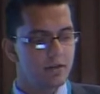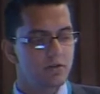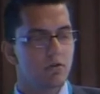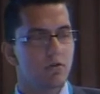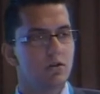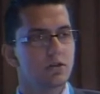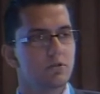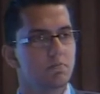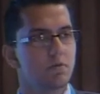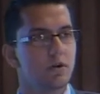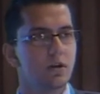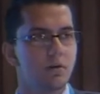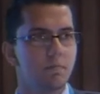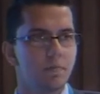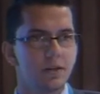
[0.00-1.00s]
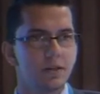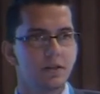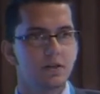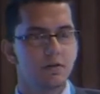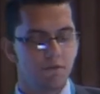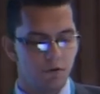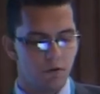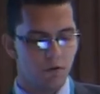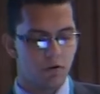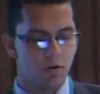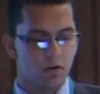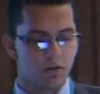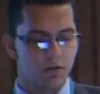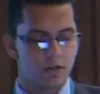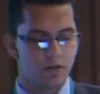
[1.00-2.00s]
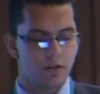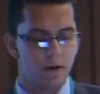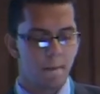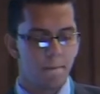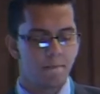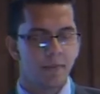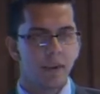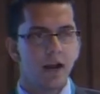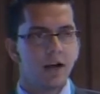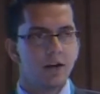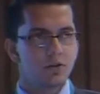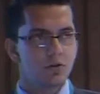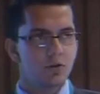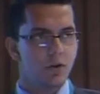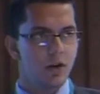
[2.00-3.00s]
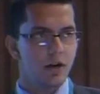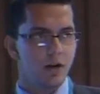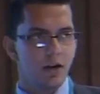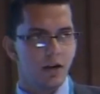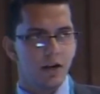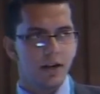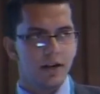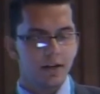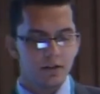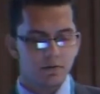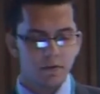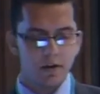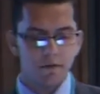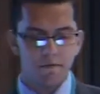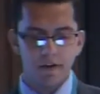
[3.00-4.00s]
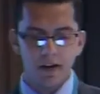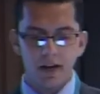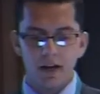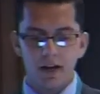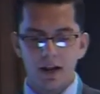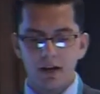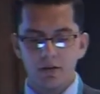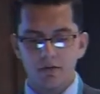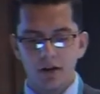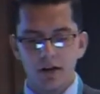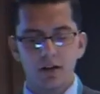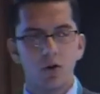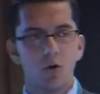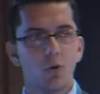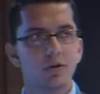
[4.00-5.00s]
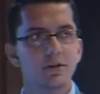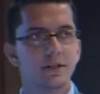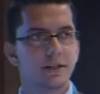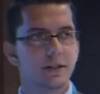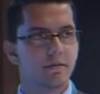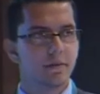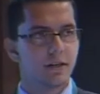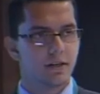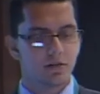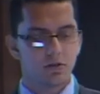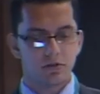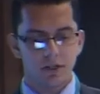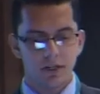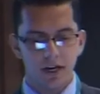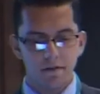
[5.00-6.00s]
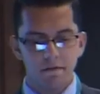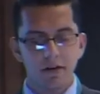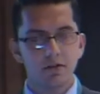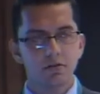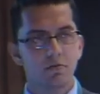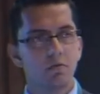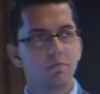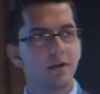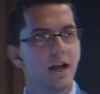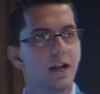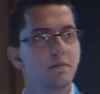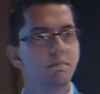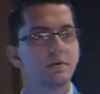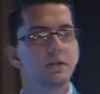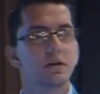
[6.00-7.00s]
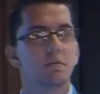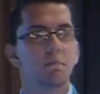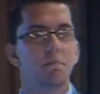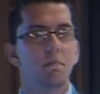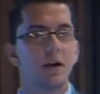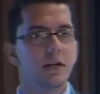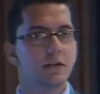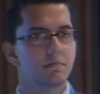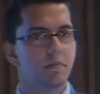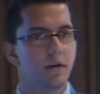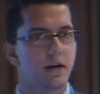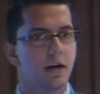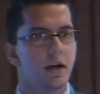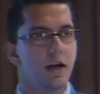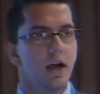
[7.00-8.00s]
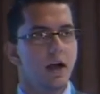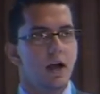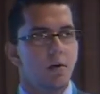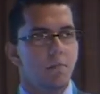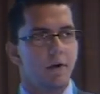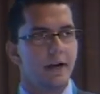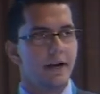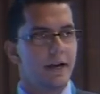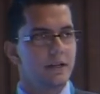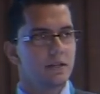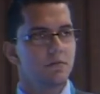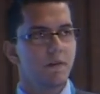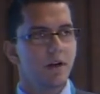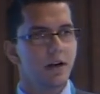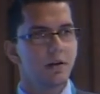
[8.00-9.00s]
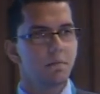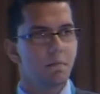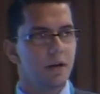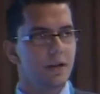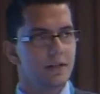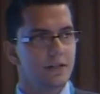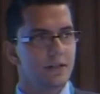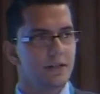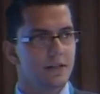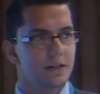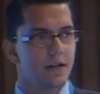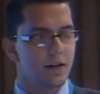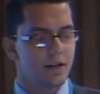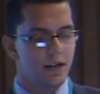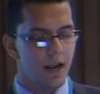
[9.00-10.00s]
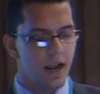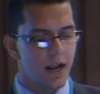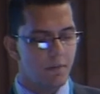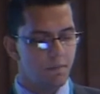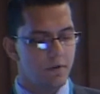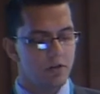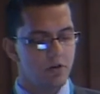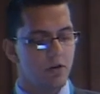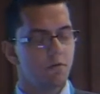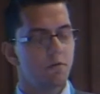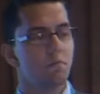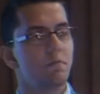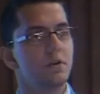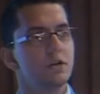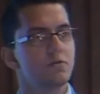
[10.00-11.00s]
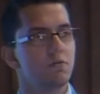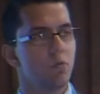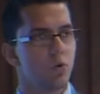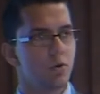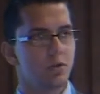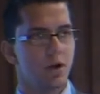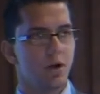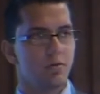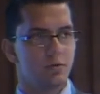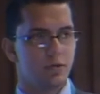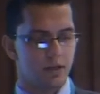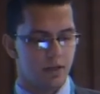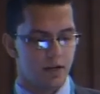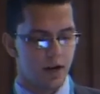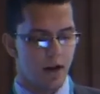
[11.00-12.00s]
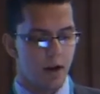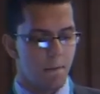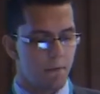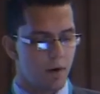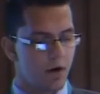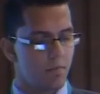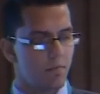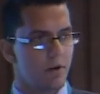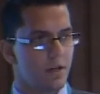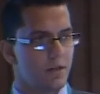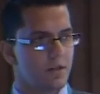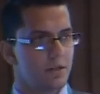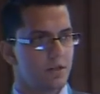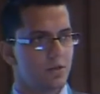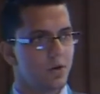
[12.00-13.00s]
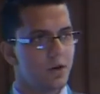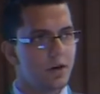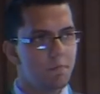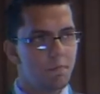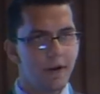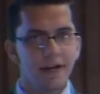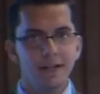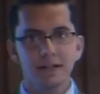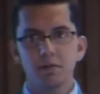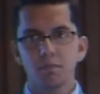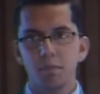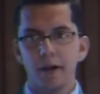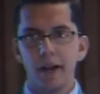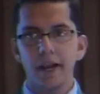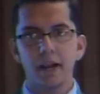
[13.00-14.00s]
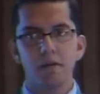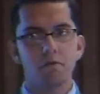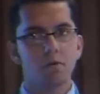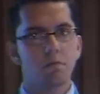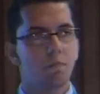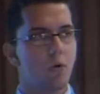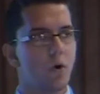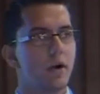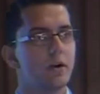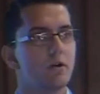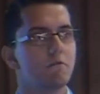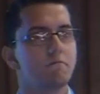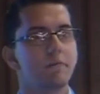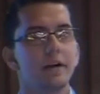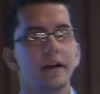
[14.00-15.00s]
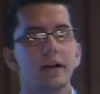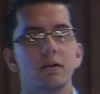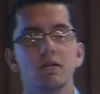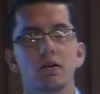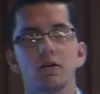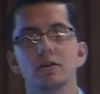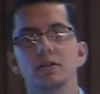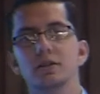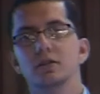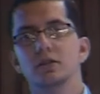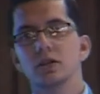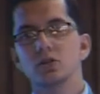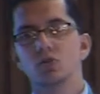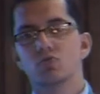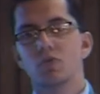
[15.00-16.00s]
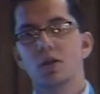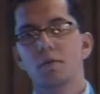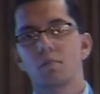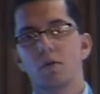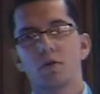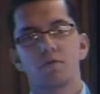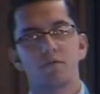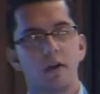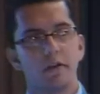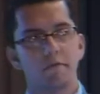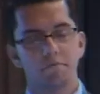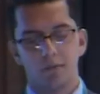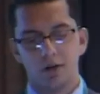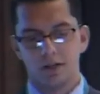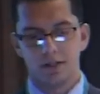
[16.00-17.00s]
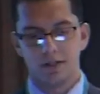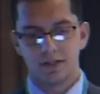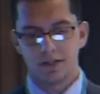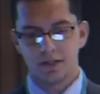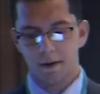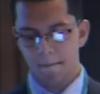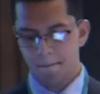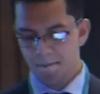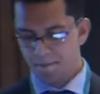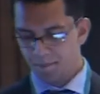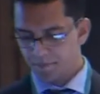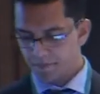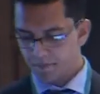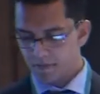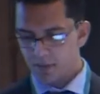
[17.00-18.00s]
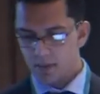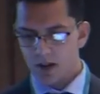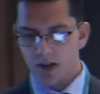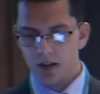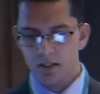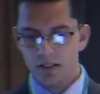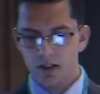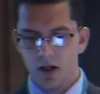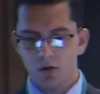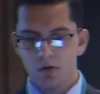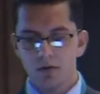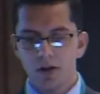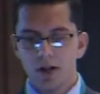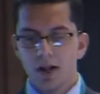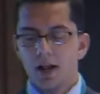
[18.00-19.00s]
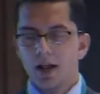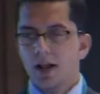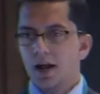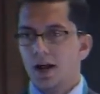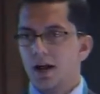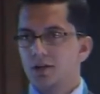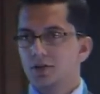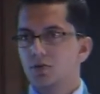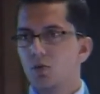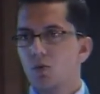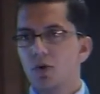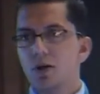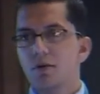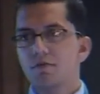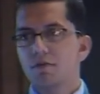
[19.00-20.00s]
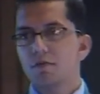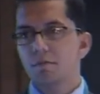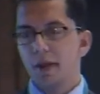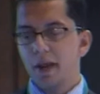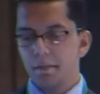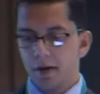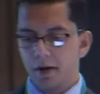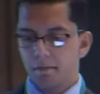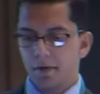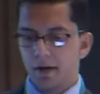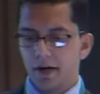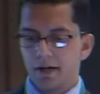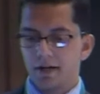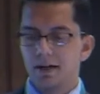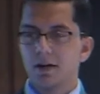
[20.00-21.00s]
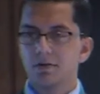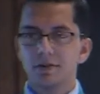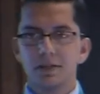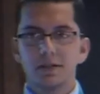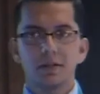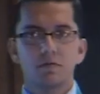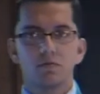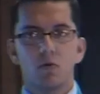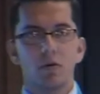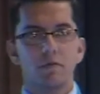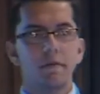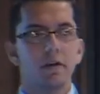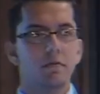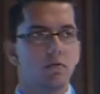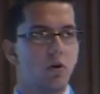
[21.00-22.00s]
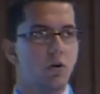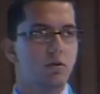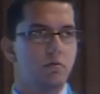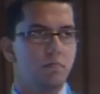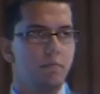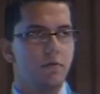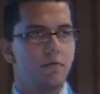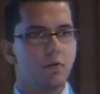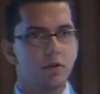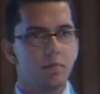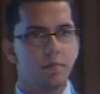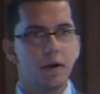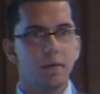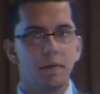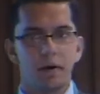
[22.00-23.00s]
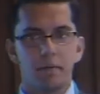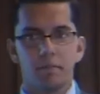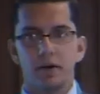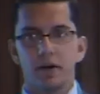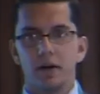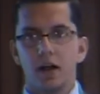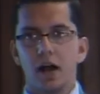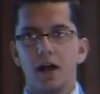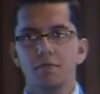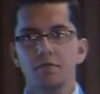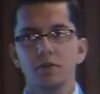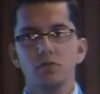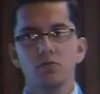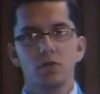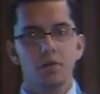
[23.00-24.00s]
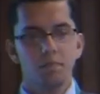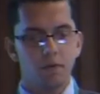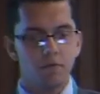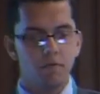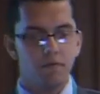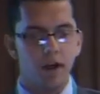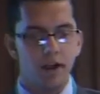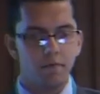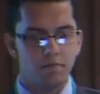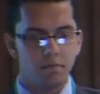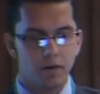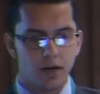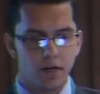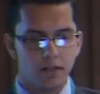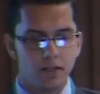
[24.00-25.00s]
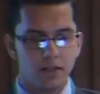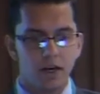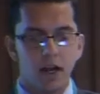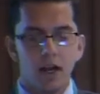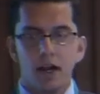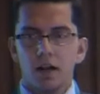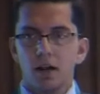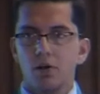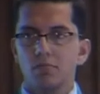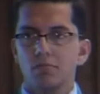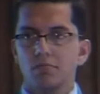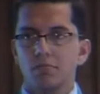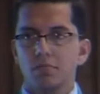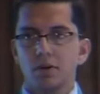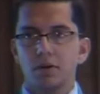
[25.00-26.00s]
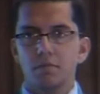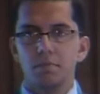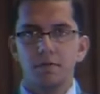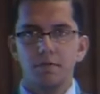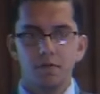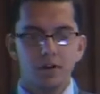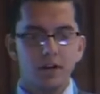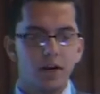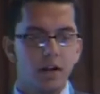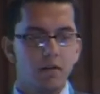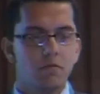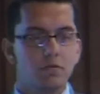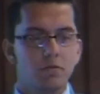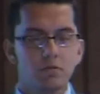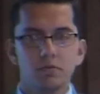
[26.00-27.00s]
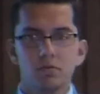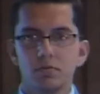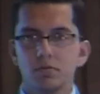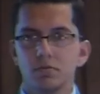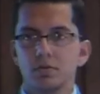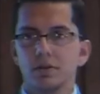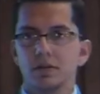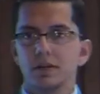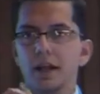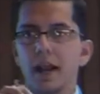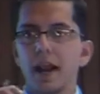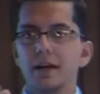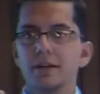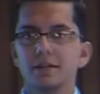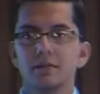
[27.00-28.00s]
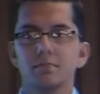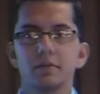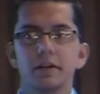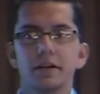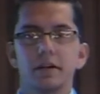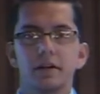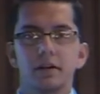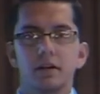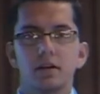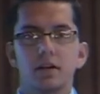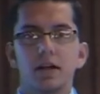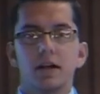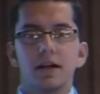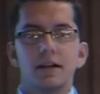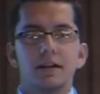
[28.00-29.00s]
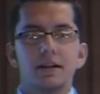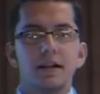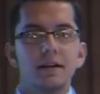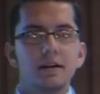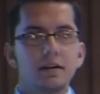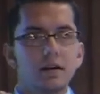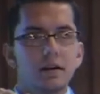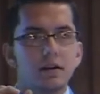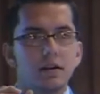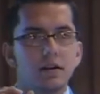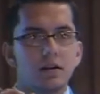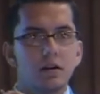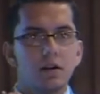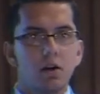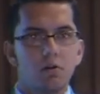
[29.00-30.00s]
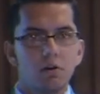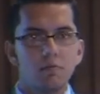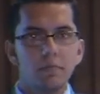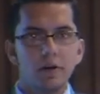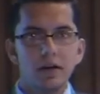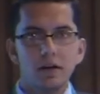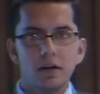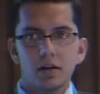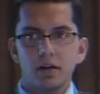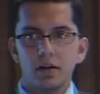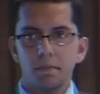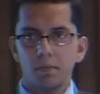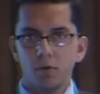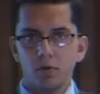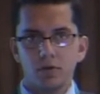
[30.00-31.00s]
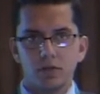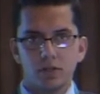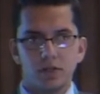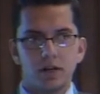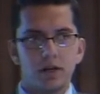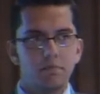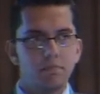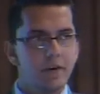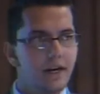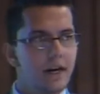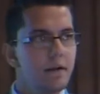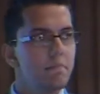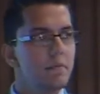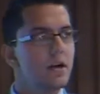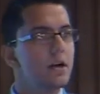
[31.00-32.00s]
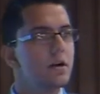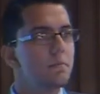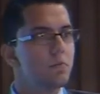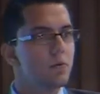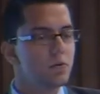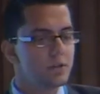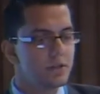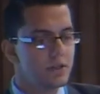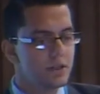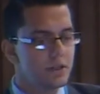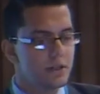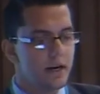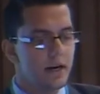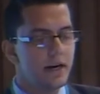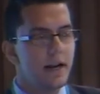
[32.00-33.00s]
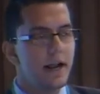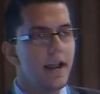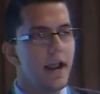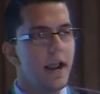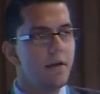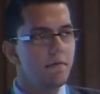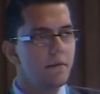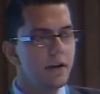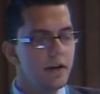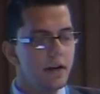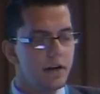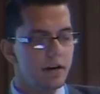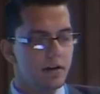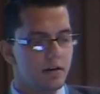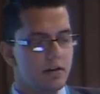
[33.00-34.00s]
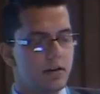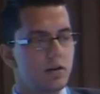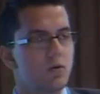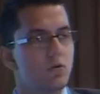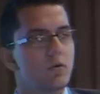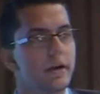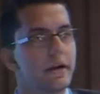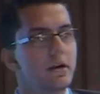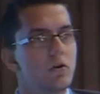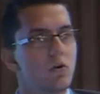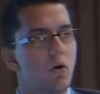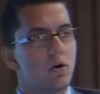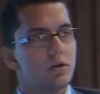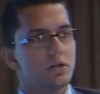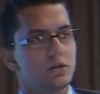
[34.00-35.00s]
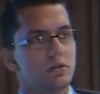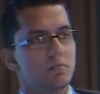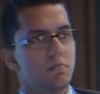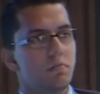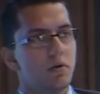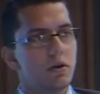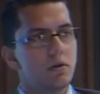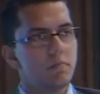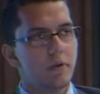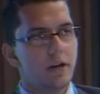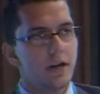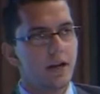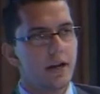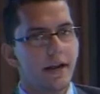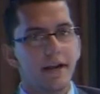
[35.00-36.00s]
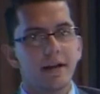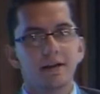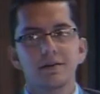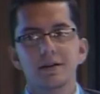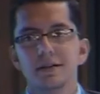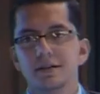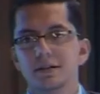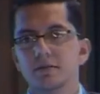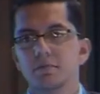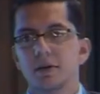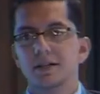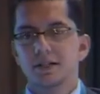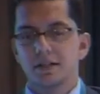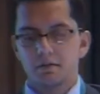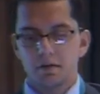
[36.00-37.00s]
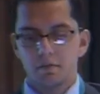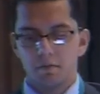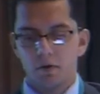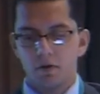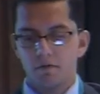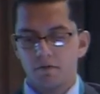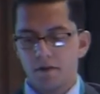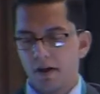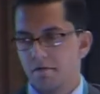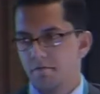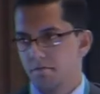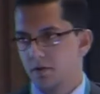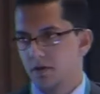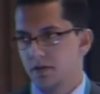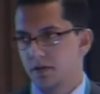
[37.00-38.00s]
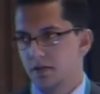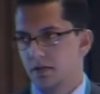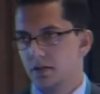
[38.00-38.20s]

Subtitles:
cost plus the fuel cost. So in this way, if we calculate the whole savings, so savings from LPG replacement, my gasifier replaces the LPG of rupees 4,000 per month. So it brings the break-even point of my technology in just 12.5 months. Now, so what after payback period? Now this is what we have talked before the payback period. After 12.5 months, now before that I want to add something here. That government reports, that midday meal report says that every year the cooking cost per meal increases by 7.5%.